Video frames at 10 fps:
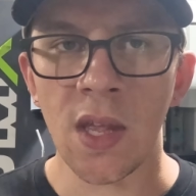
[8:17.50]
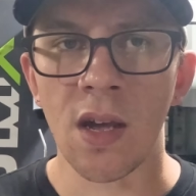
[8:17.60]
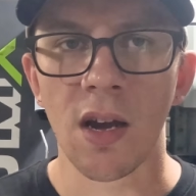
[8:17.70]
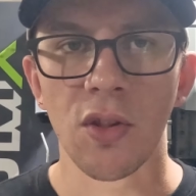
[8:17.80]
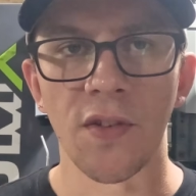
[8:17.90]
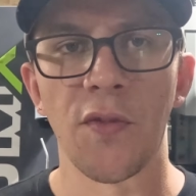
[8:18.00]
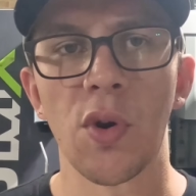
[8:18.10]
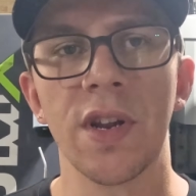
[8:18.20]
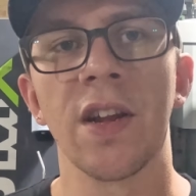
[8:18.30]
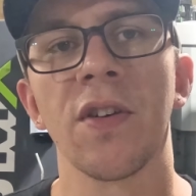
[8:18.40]
Uh, look
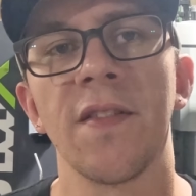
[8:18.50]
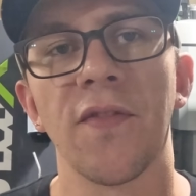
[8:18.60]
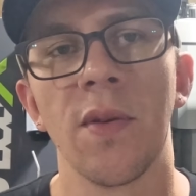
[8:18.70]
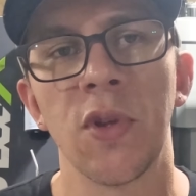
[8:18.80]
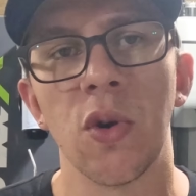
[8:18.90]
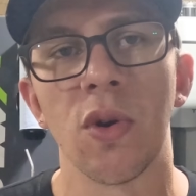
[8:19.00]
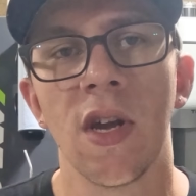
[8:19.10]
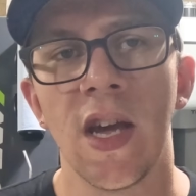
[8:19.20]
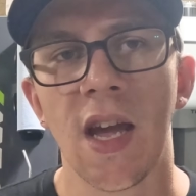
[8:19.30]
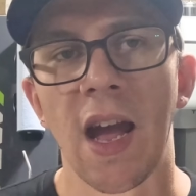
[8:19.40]
forward to hearing from you.
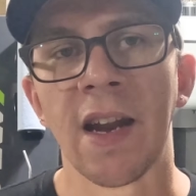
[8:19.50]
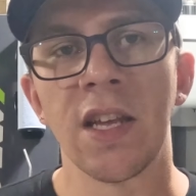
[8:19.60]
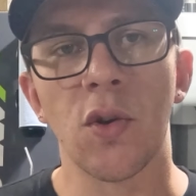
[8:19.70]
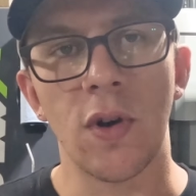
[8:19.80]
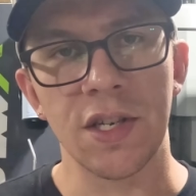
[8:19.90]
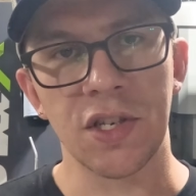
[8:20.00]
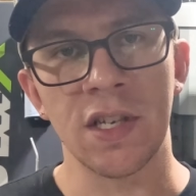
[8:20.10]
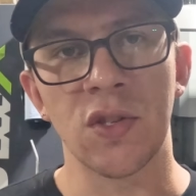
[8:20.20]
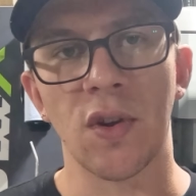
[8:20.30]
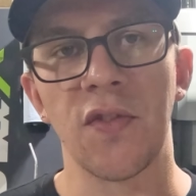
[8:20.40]
Any
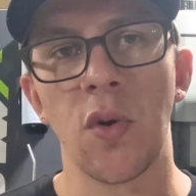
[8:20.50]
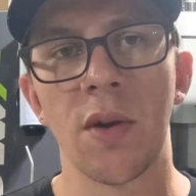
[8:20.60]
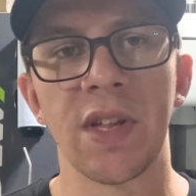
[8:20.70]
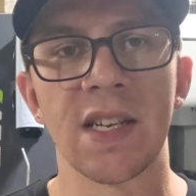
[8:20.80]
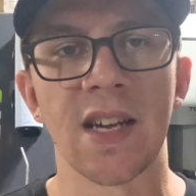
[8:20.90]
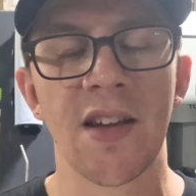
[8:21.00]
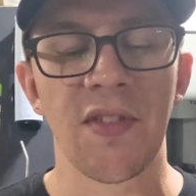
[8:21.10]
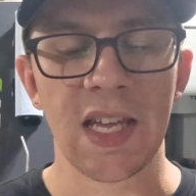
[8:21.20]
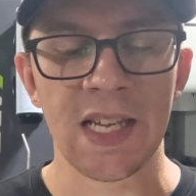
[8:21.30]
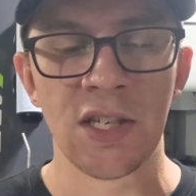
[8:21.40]
questions or if you want me to
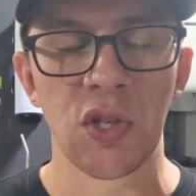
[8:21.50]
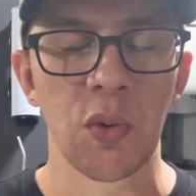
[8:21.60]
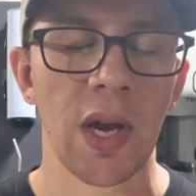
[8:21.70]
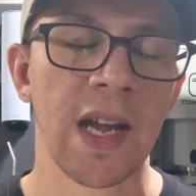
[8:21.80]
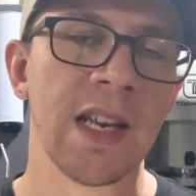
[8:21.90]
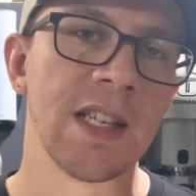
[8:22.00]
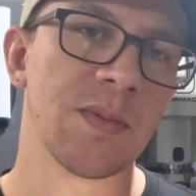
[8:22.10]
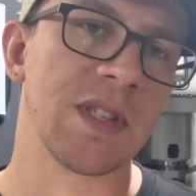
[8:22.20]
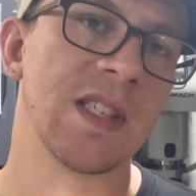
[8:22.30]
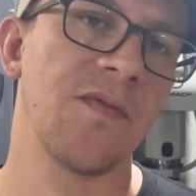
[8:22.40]
dive into any
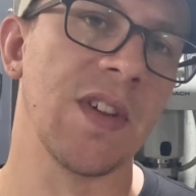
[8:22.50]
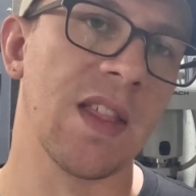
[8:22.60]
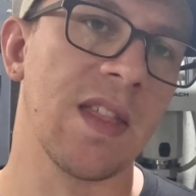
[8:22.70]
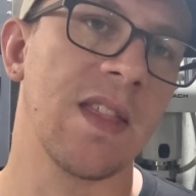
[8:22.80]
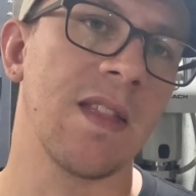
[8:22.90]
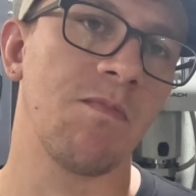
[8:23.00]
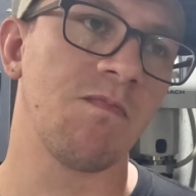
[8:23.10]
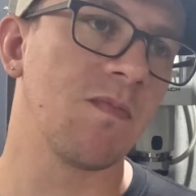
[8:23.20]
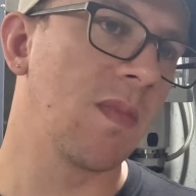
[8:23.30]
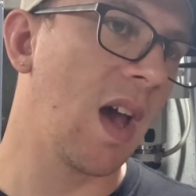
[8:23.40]
specific
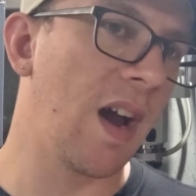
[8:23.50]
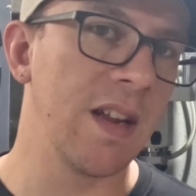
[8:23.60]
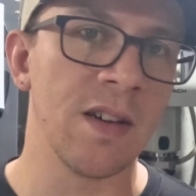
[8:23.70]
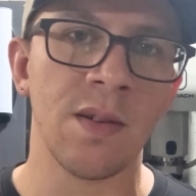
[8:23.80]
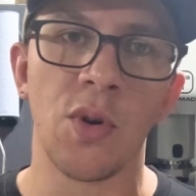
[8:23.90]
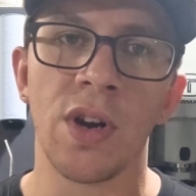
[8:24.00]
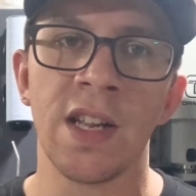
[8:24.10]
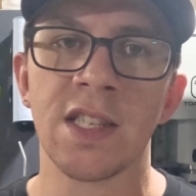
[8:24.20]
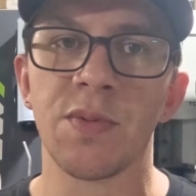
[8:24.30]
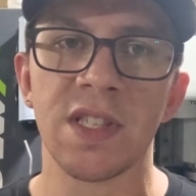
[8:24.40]
item or
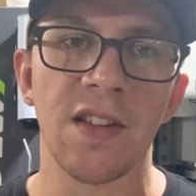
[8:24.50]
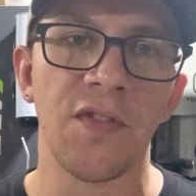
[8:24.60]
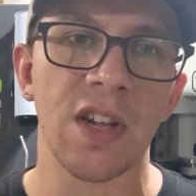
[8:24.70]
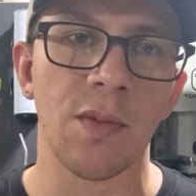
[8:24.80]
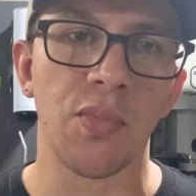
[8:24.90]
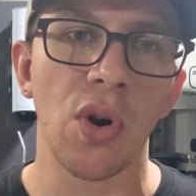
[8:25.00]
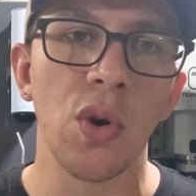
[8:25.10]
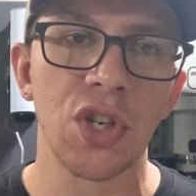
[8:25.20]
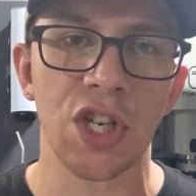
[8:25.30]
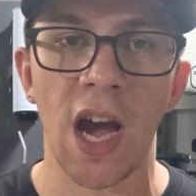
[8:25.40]
any specific
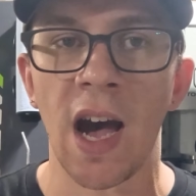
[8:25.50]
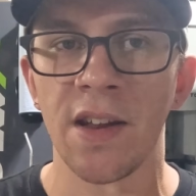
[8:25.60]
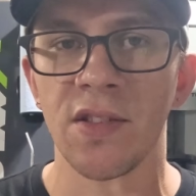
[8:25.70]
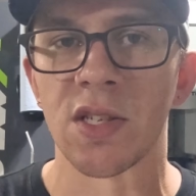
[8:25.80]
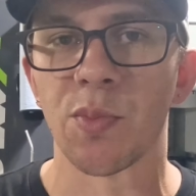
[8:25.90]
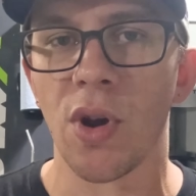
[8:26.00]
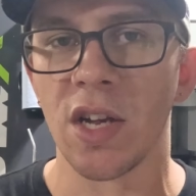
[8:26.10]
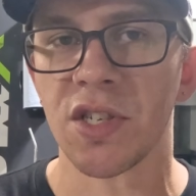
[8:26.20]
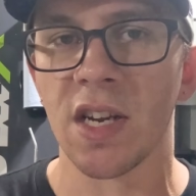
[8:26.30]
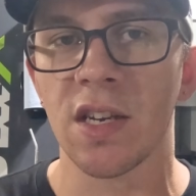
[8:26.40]
approach on this
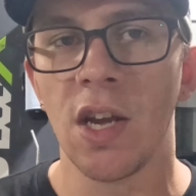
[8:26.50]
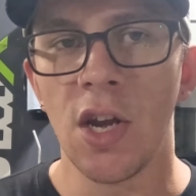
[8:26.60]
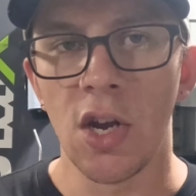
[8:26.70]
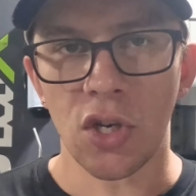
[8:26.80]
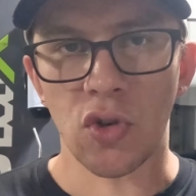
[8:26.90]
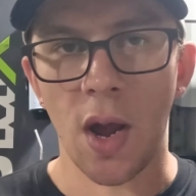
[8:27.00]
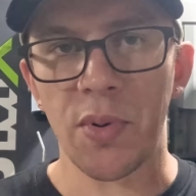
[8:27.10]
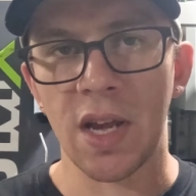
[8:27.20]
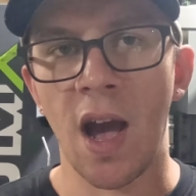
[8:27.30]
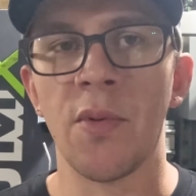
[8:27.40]
project,
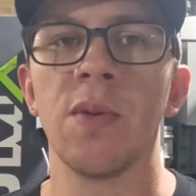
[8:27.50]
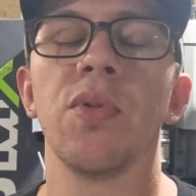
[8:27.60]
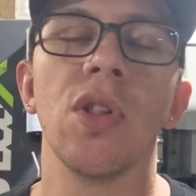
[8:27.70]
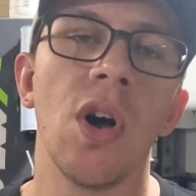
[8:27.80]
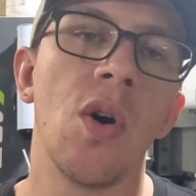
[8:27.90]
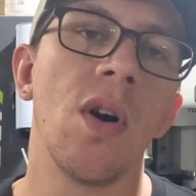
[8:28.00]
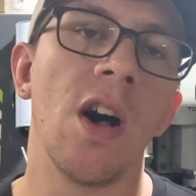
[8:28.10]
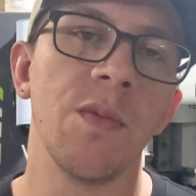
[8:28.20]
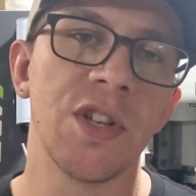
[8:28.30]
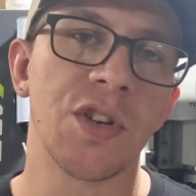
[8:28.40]
drop a comment below.
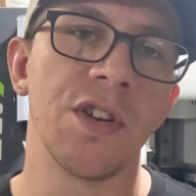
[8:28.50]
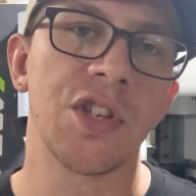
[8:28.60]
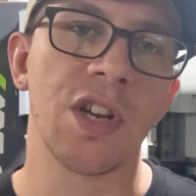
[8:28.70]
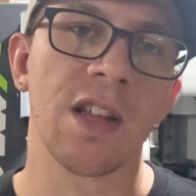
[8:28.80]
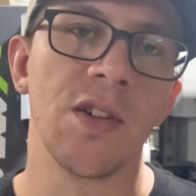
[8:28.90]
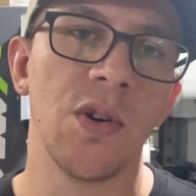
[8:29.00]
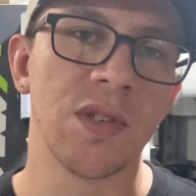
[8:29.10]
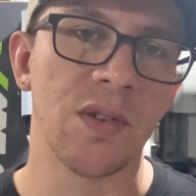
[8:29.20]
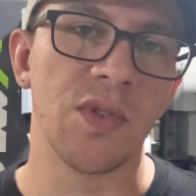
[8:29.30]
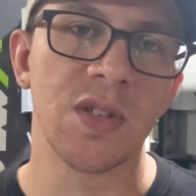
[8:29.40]
I'll be sure to check
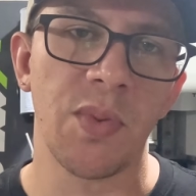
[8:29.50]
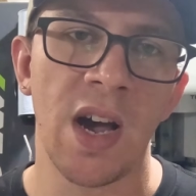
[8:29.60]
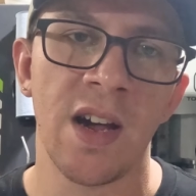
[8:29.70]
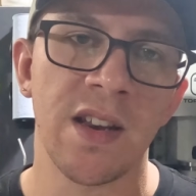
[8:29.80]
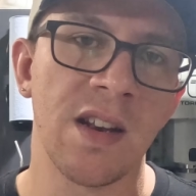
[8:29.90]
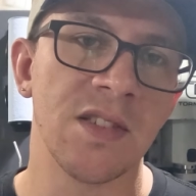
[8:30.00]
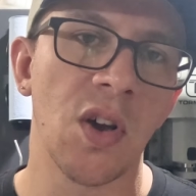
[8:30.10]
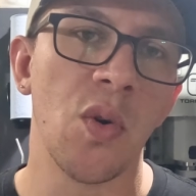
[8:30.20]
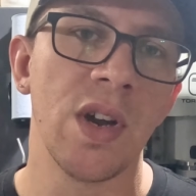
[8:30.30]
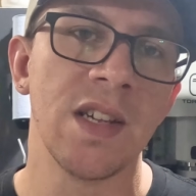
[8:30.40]
those and respond. And as
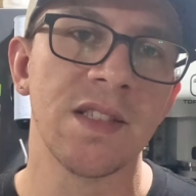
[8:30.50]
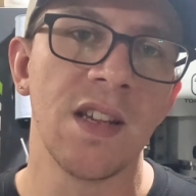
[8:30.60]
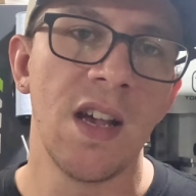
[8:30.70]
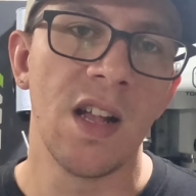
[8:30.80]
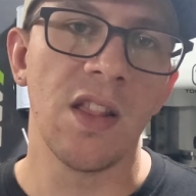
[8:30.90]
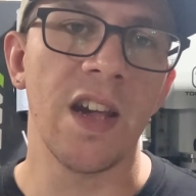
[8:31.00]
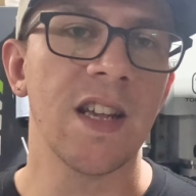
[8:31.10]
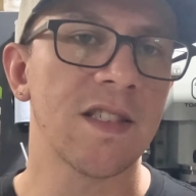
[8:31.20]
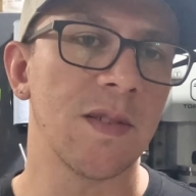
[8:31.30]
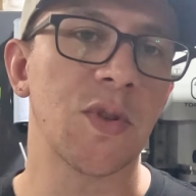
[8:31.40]
always,
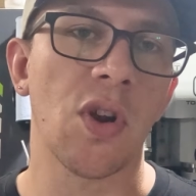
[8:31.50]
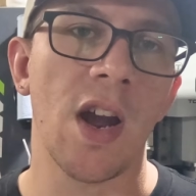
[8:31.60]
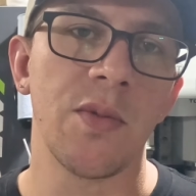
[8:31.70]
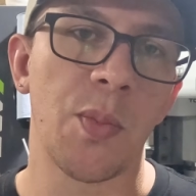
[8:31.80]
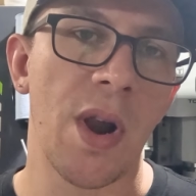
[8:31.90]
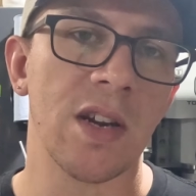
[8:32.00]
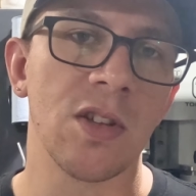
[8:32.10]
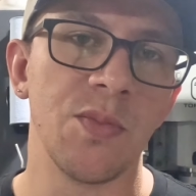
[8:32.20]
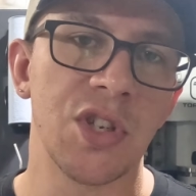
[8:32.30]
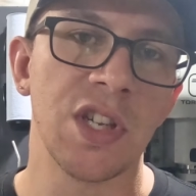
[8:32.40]
like, subscribe to
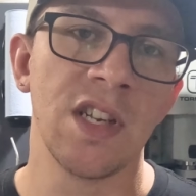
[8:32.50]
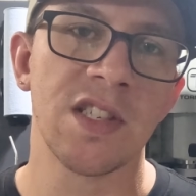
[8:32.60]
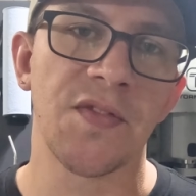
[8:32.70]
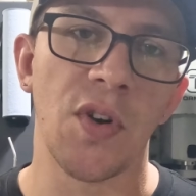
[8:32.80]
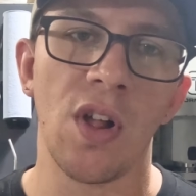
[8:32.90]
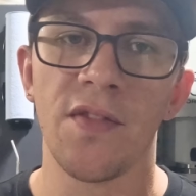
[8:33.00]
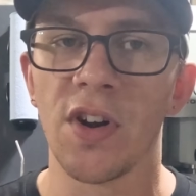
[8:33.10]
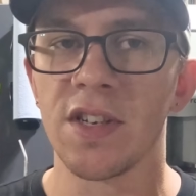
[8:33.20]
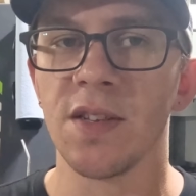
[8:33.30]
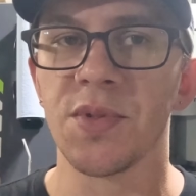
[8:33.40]
Practical Machinist for all
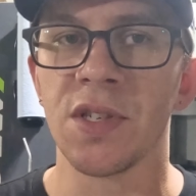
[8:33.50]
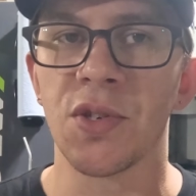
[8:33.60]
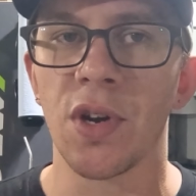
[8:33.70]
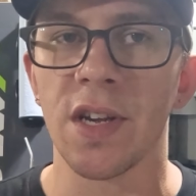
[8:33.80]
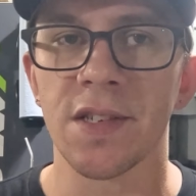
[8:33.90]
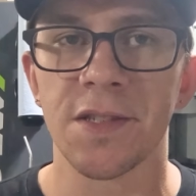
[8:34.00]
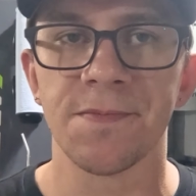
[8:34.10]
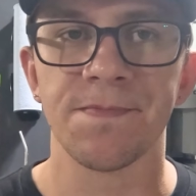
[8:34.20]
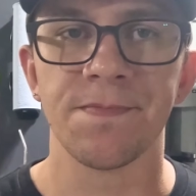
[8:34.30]
of our tips and tricks.